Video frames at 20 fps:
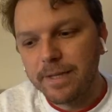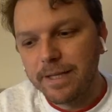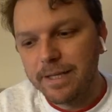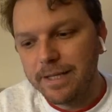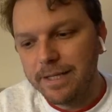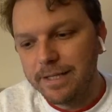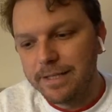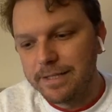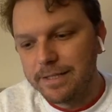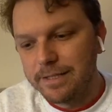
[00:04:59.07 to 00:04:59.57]

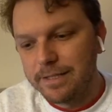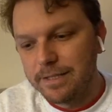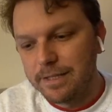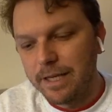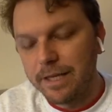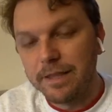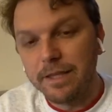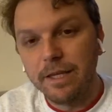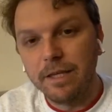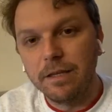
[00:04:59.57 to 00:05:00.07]
it's, I
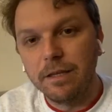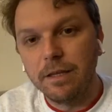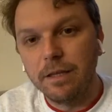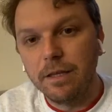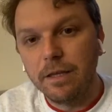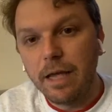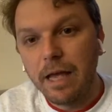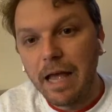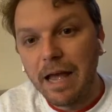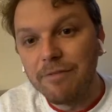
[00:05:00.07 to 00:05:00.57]
think,
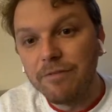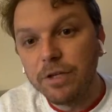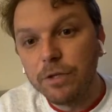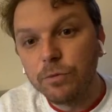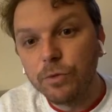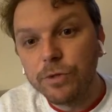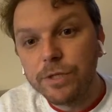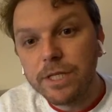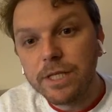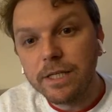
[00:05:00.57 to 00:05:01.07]
having
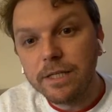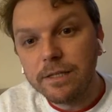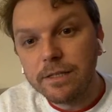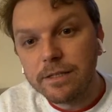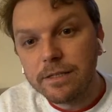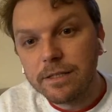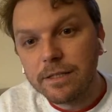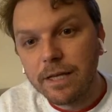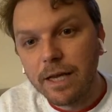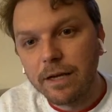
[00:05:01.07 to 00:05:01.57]

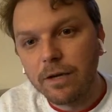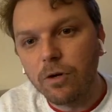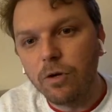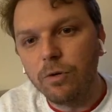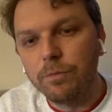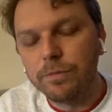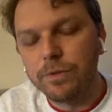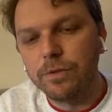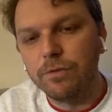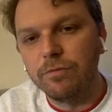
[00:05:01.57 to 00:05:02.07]
routines at home.
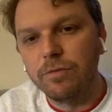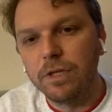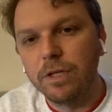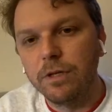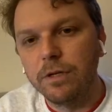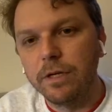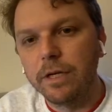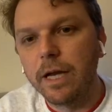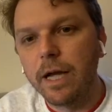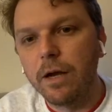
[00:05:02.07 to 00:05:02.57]
So
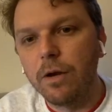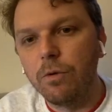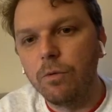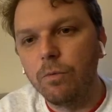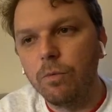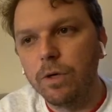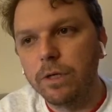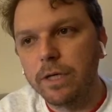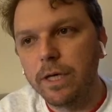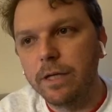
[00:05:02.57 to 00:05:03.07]
figuring out
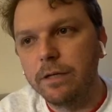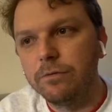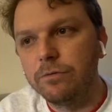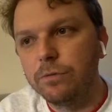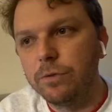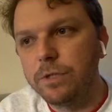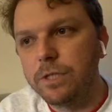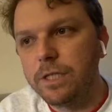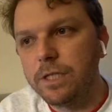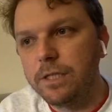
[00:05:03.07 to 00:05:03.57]
what kind of
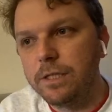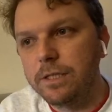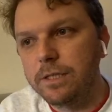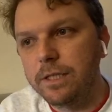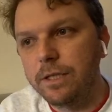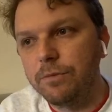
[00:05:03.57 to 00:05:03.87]
routines can we